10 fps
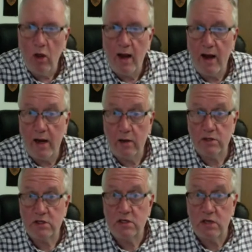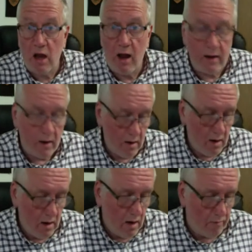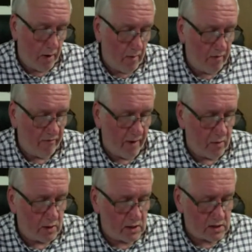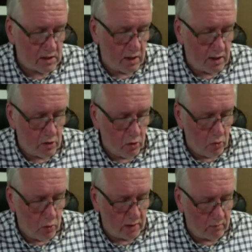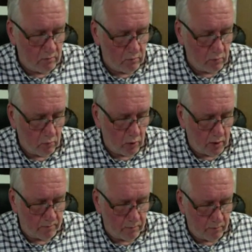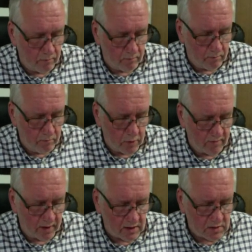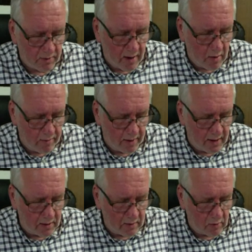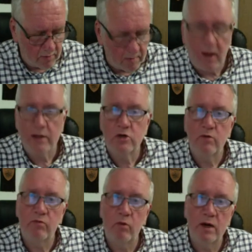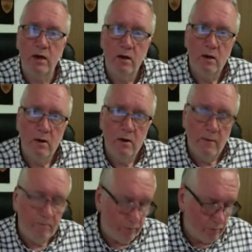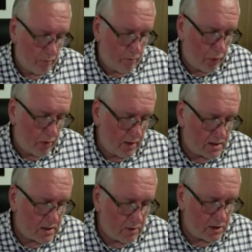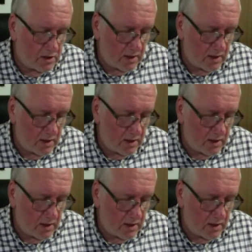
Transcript: the layouts done, apart from the fact we decided, oh, we want to move things about a bit. It would be better if we put this image in